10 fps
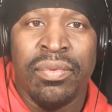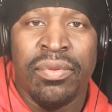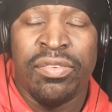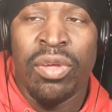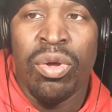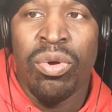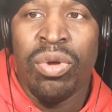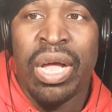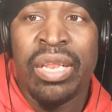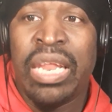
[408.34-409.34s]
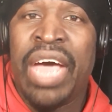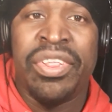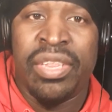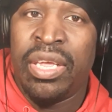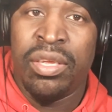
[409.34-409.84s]
So a lot
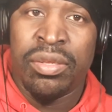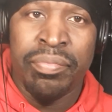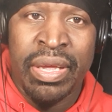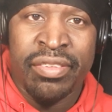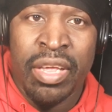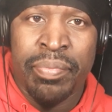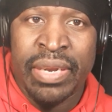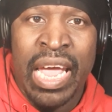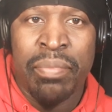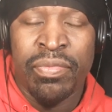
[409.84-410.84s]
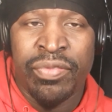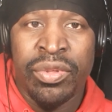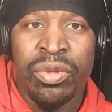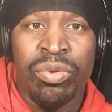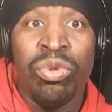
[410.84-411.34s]
of things can mess up and happen for
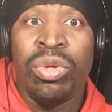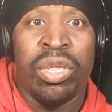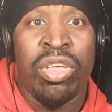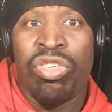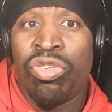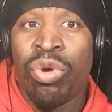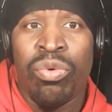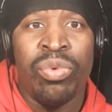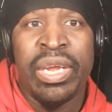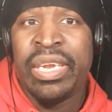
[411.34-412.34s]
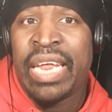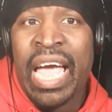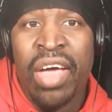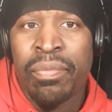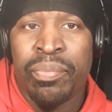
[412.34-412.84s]
you. You can get short-winded,
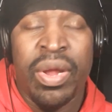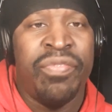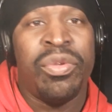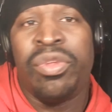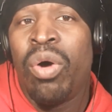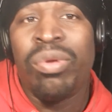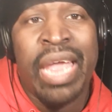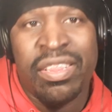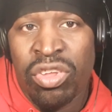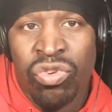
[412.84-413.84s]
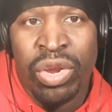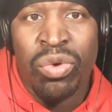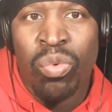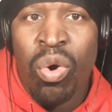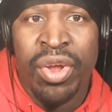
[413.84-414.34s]
out of breath. You don't like to drink
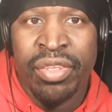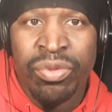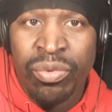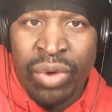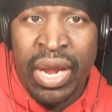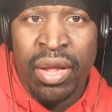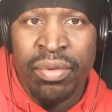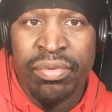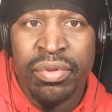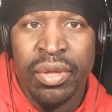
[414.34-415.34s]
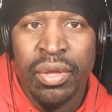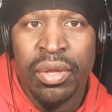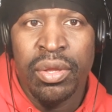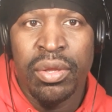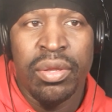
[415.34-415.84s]
water through rounds.
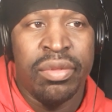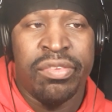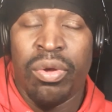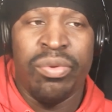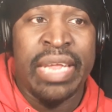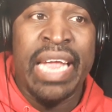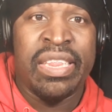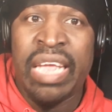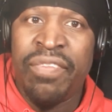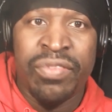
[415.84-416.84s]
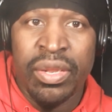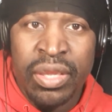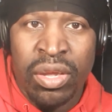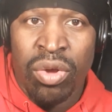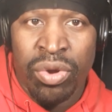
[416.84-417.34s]
So that's
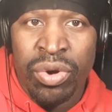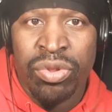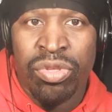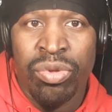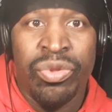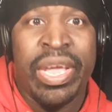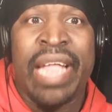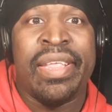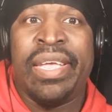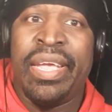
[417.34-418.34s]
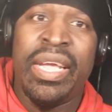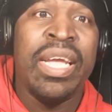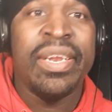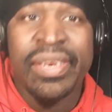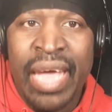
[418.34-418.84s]
definitely going to hurt you. You got to get
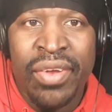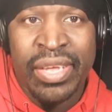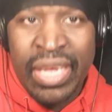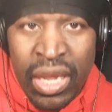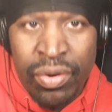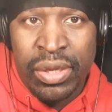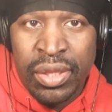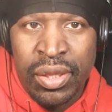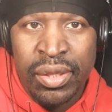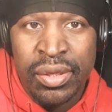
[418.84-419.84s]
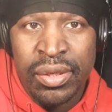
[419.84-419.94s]
in and out of character.